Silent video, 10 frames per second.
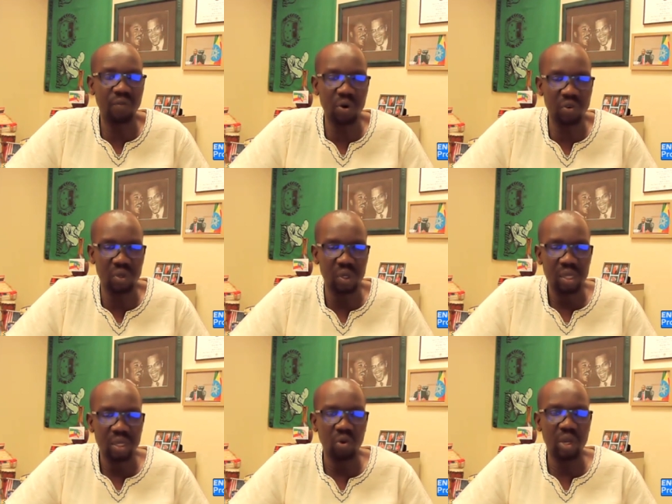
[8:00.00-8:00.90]
force
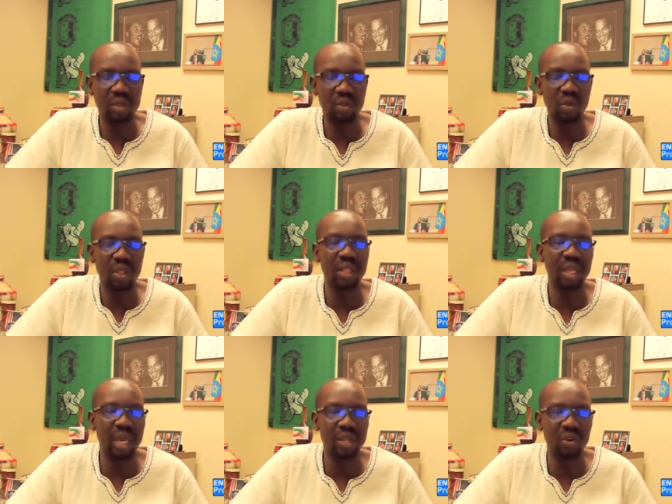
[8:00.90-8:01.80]
so that
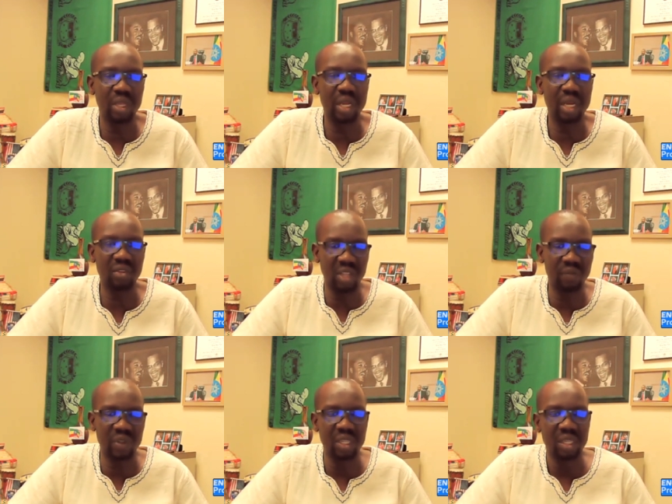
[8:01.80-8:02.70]
the country can
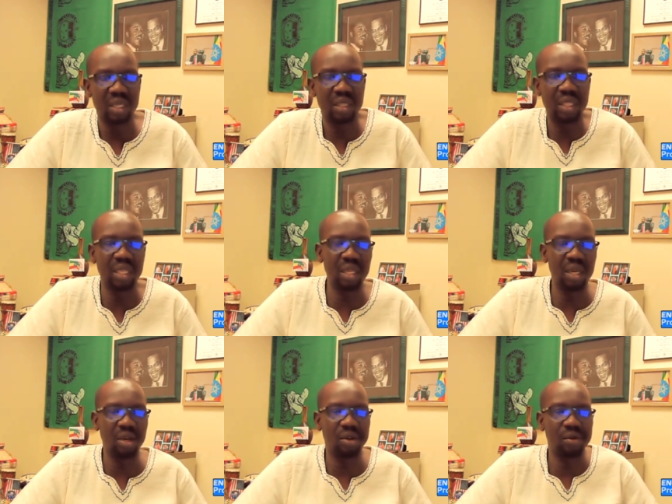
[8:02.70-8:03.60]
accept the
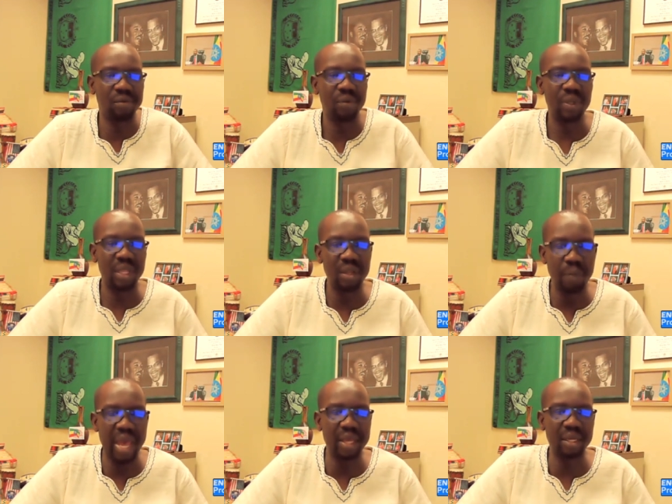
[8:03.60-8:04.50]

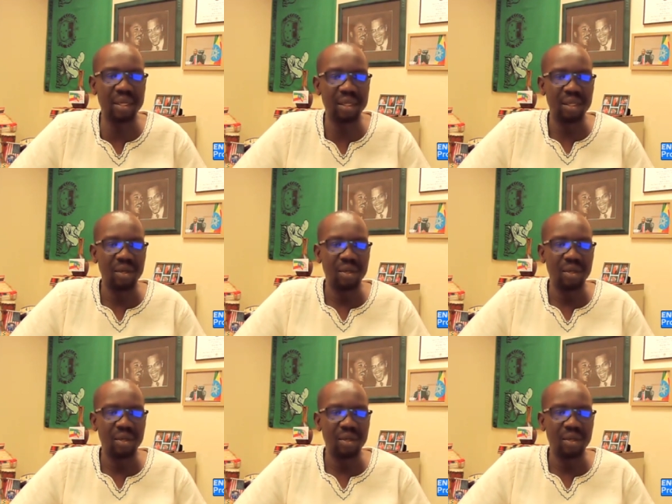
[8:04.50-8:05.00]
demand